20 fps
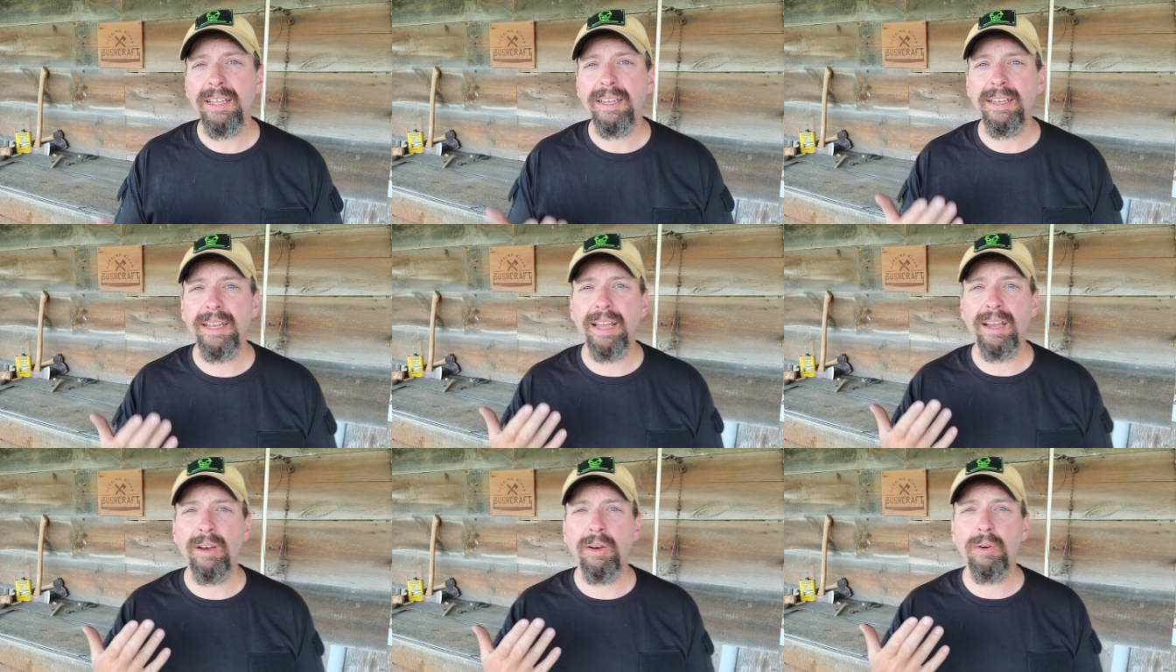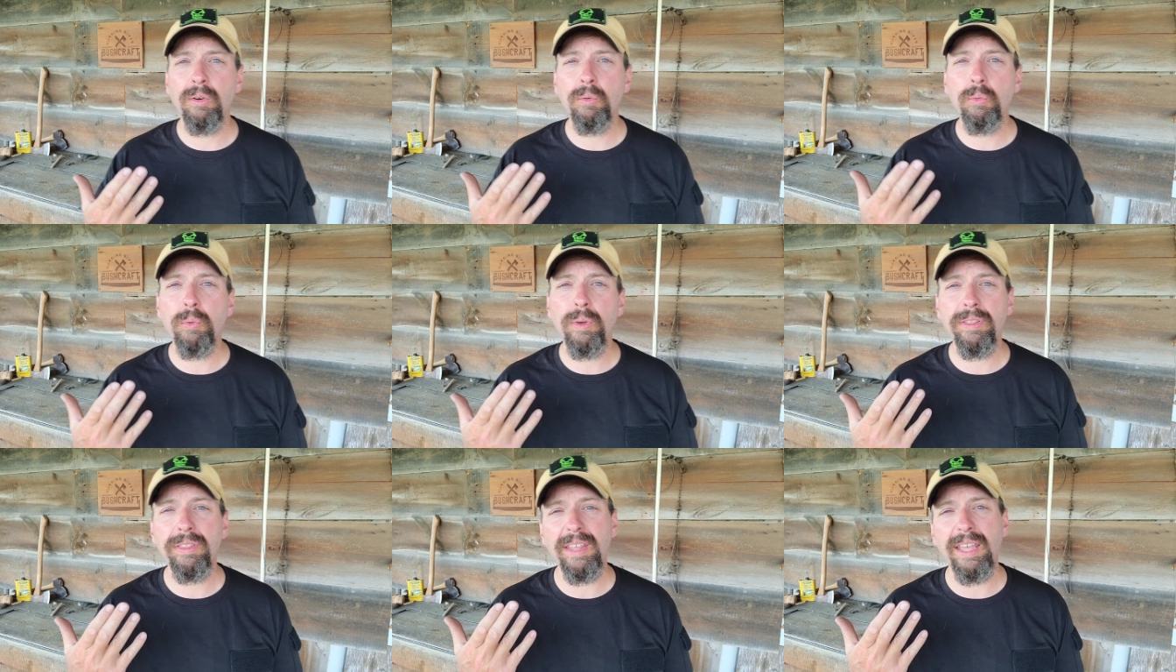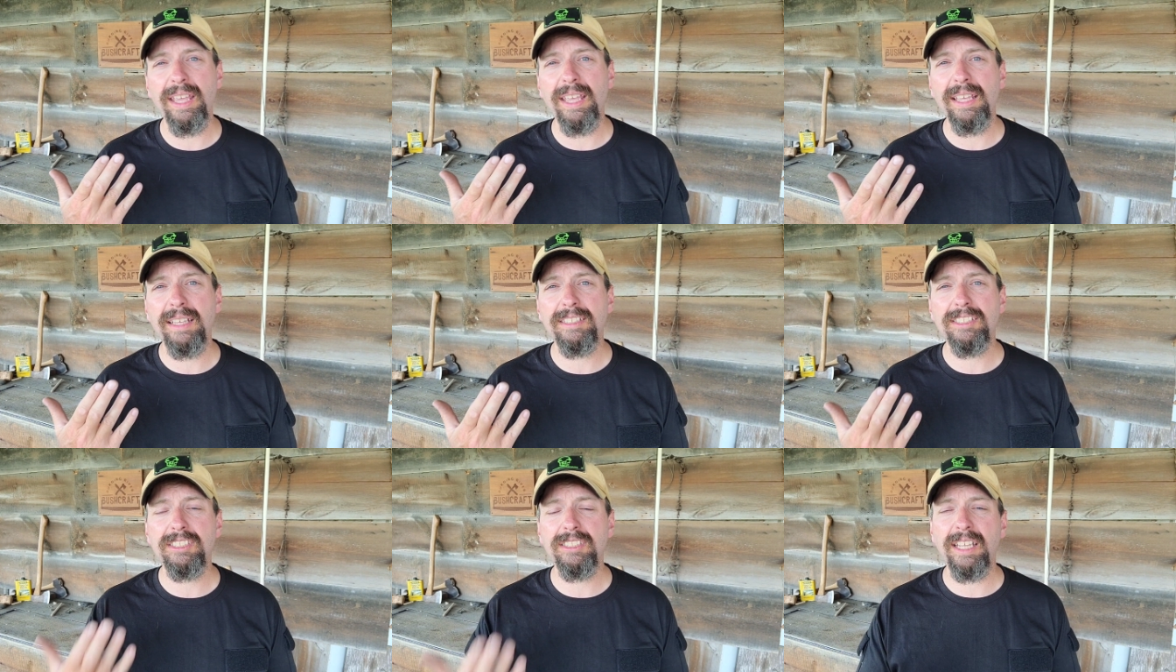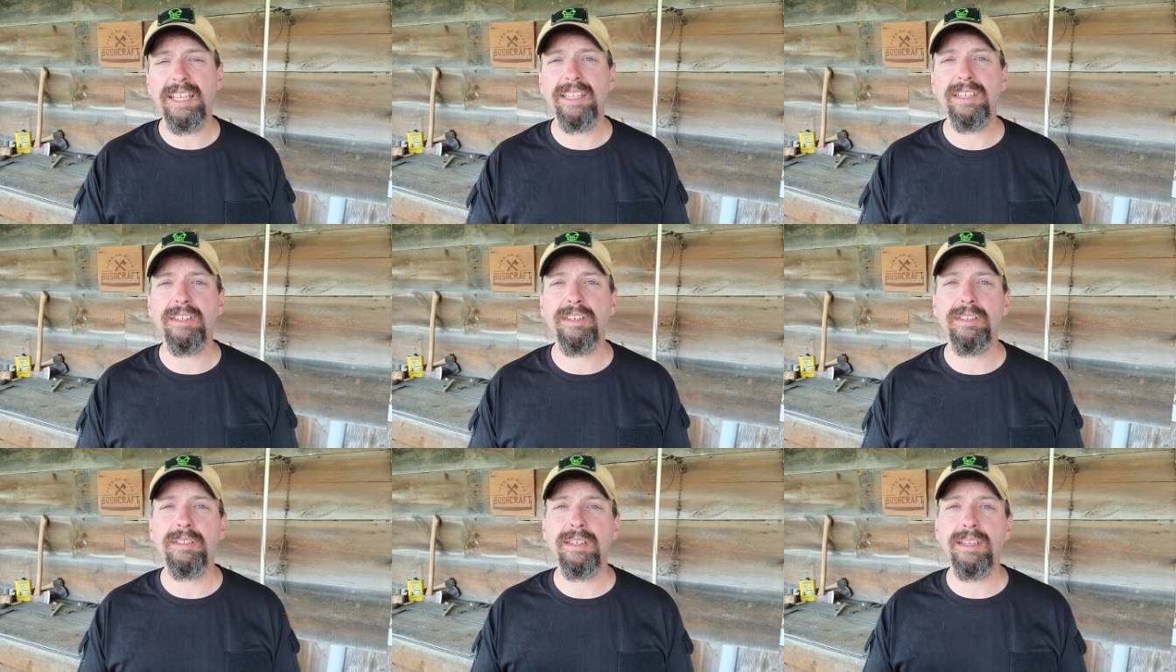Now with a
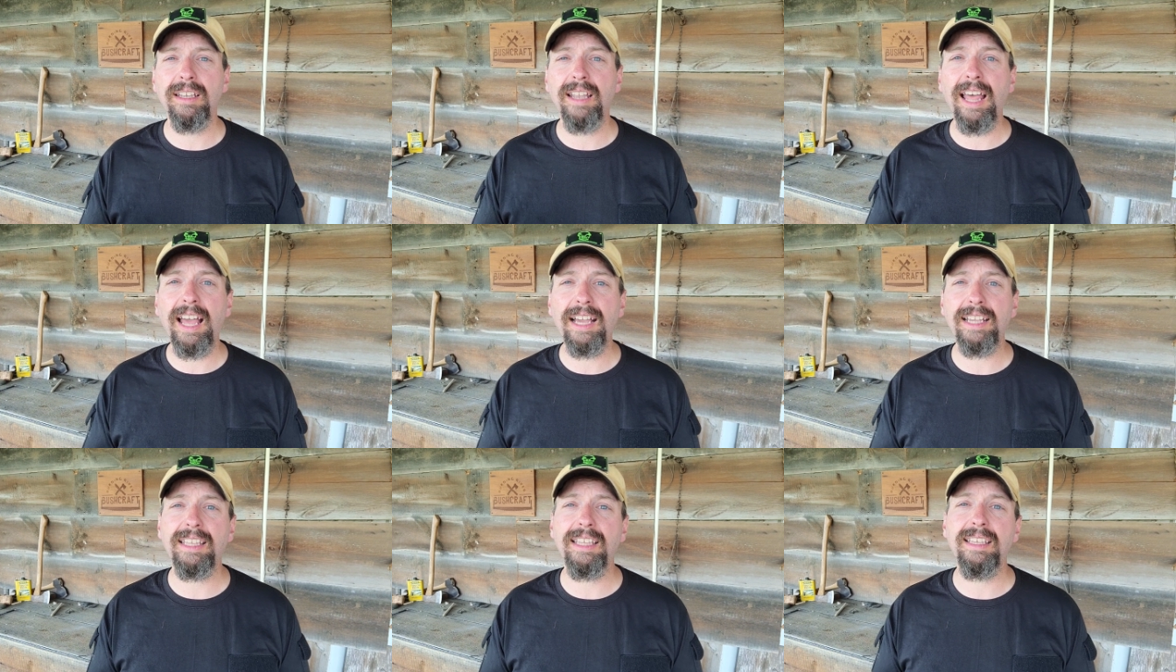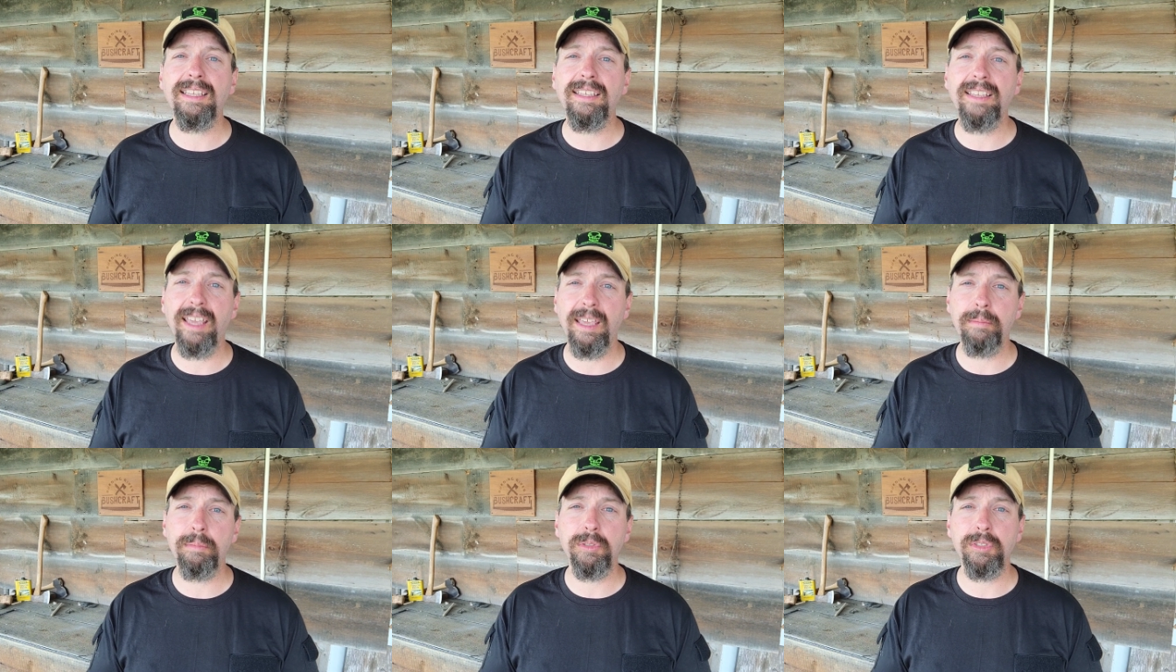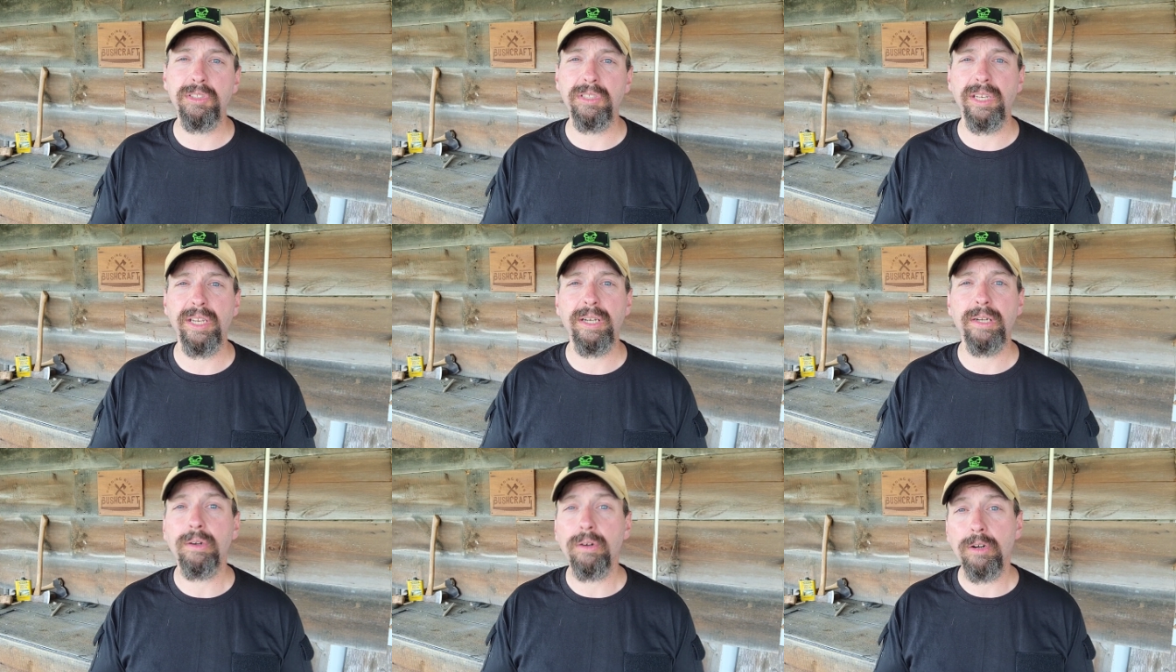standard locking cable snare,